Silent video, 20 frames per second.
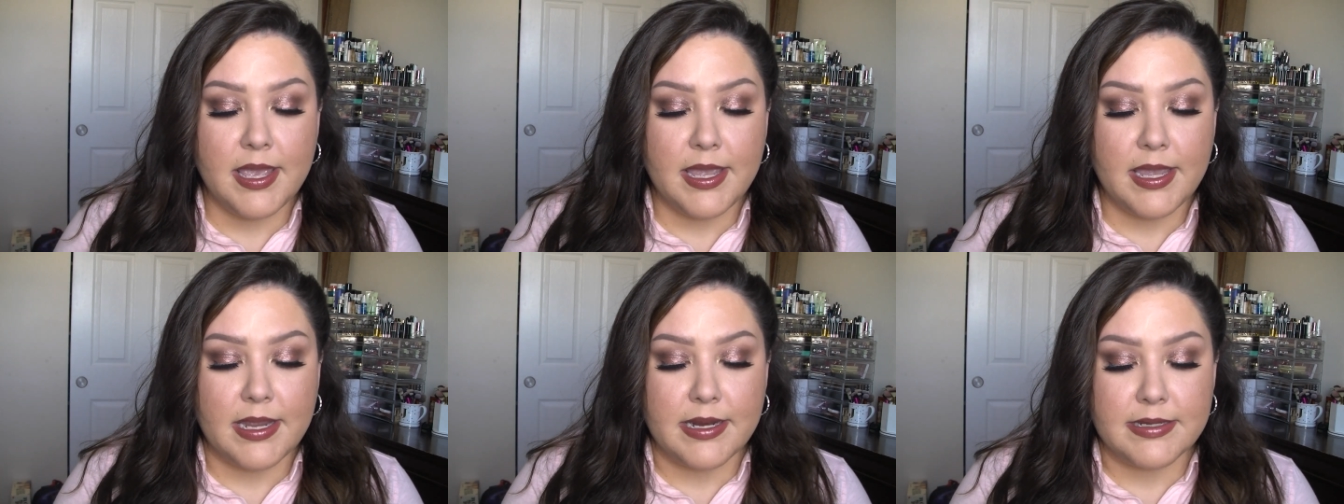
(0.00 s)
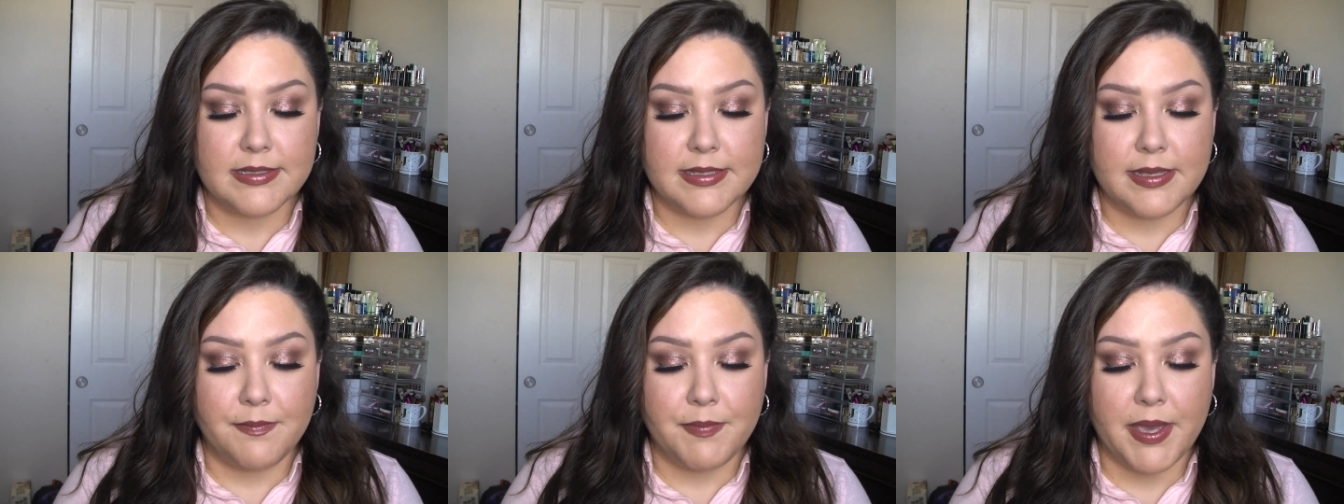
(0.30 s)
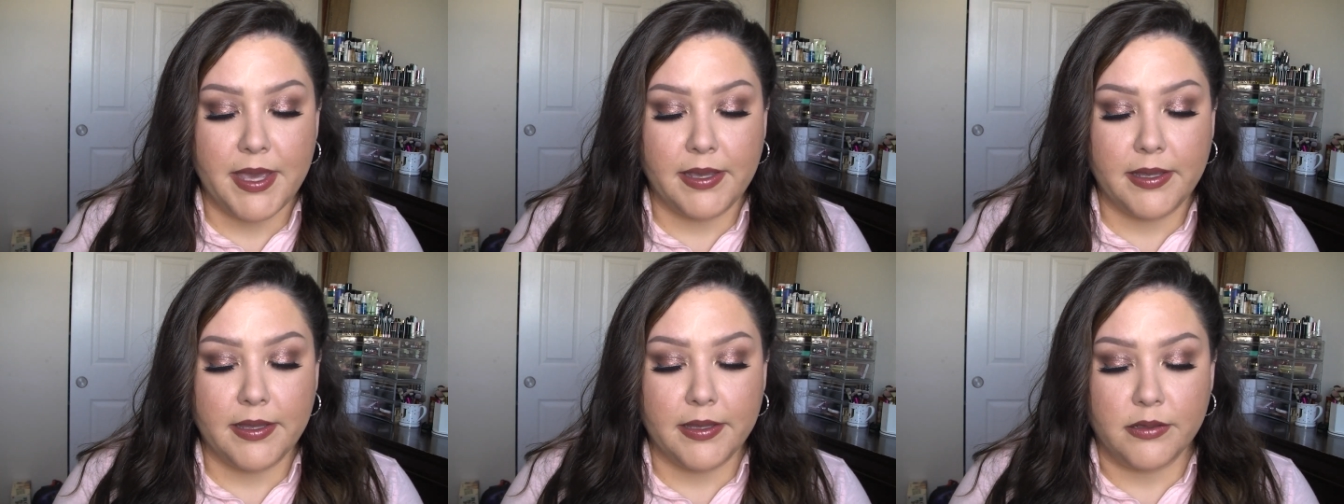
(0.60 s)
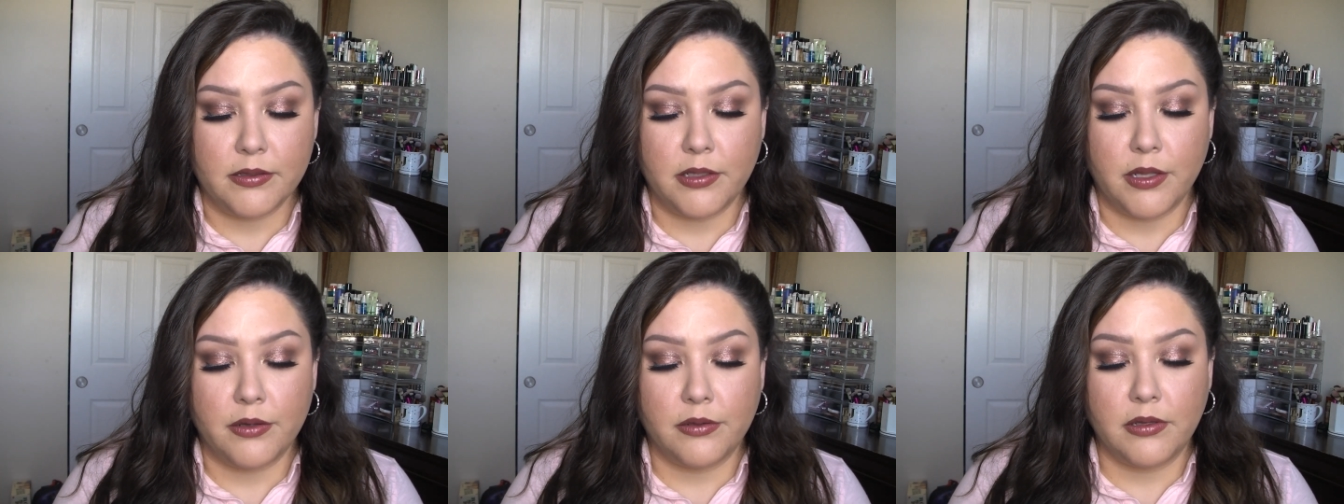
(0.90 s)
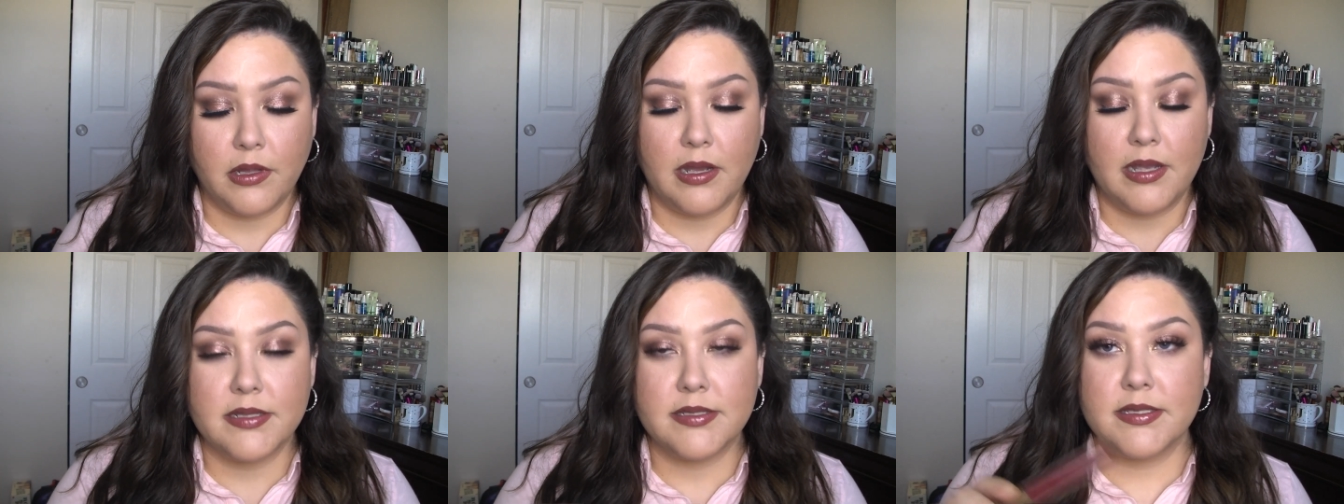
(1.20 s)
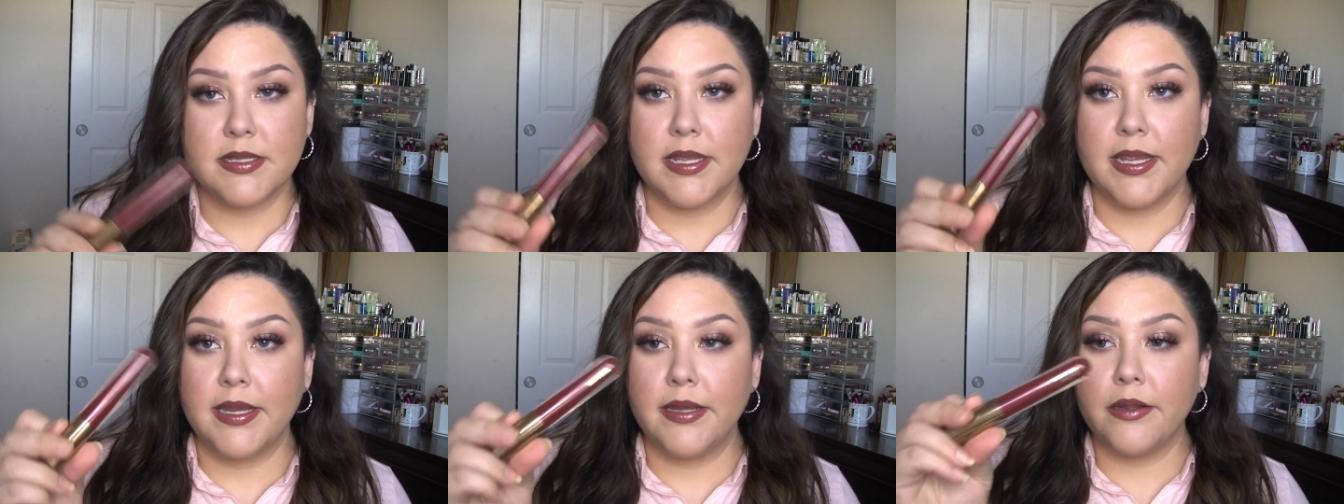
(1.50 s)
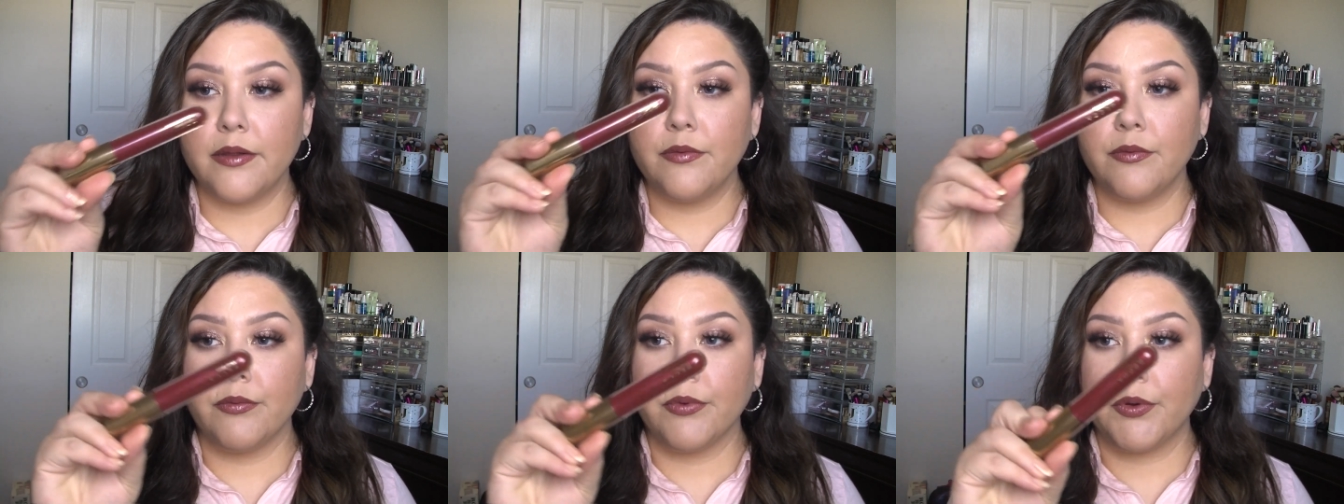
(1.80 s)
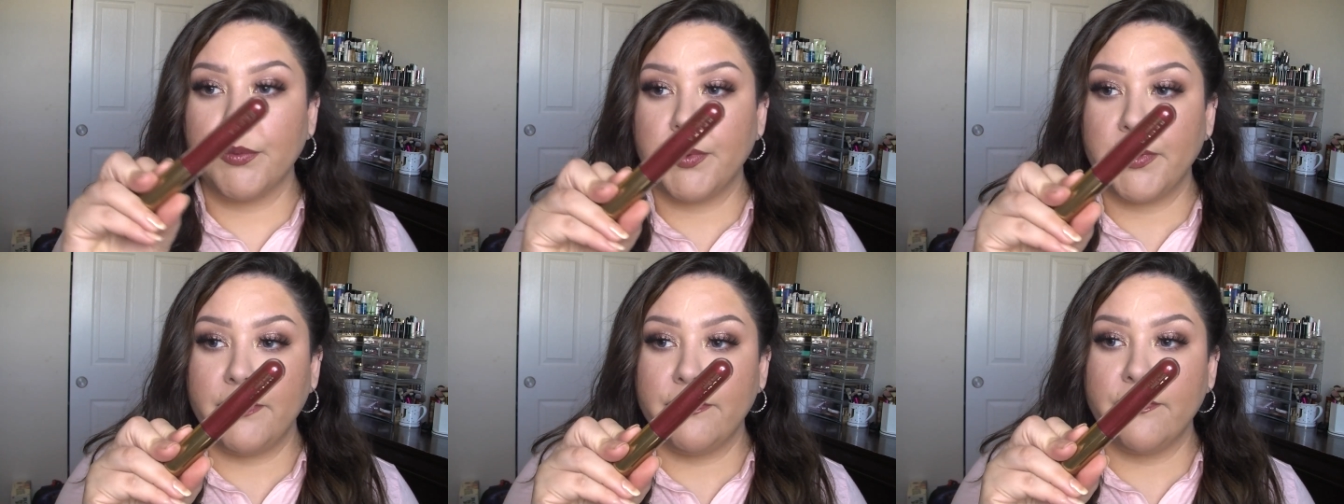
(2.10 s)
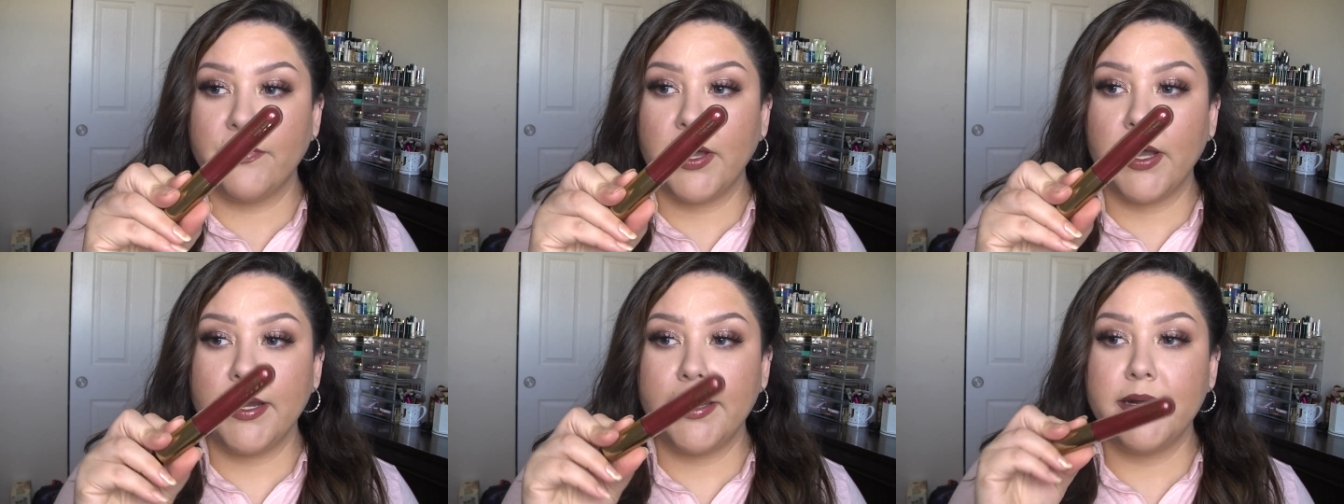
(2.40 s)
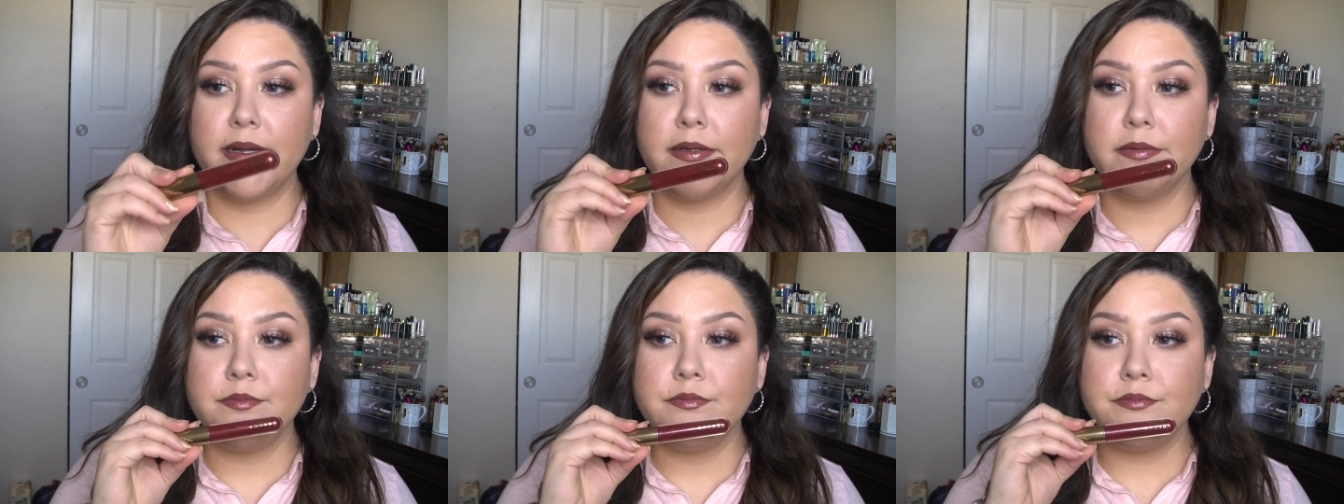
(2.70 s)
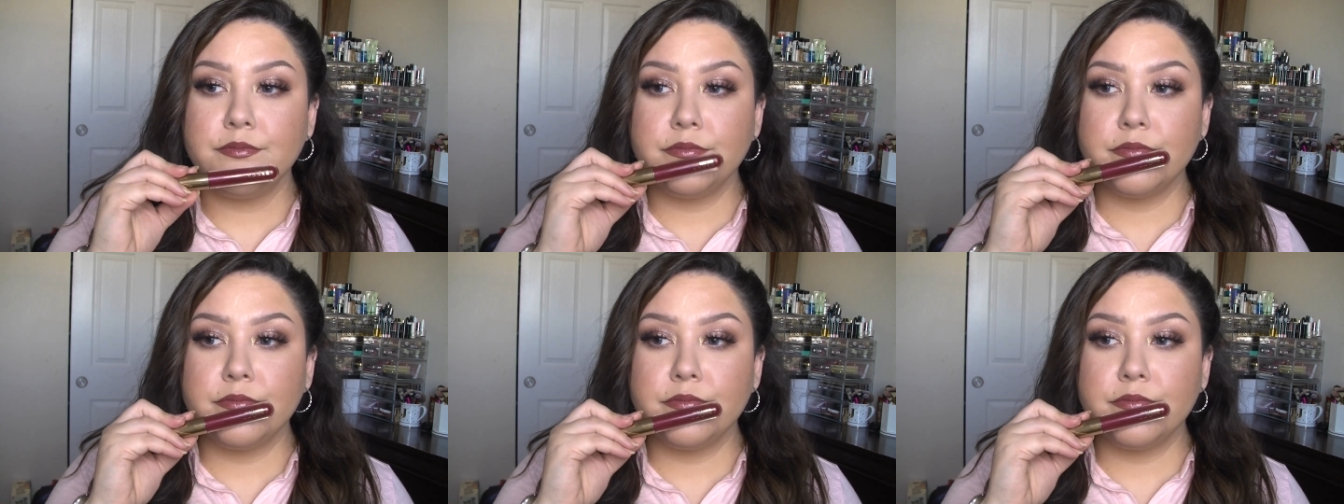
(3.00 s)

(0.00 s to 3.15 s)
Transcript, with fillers: it is the Becca Glow Gloss in Ruby Fire.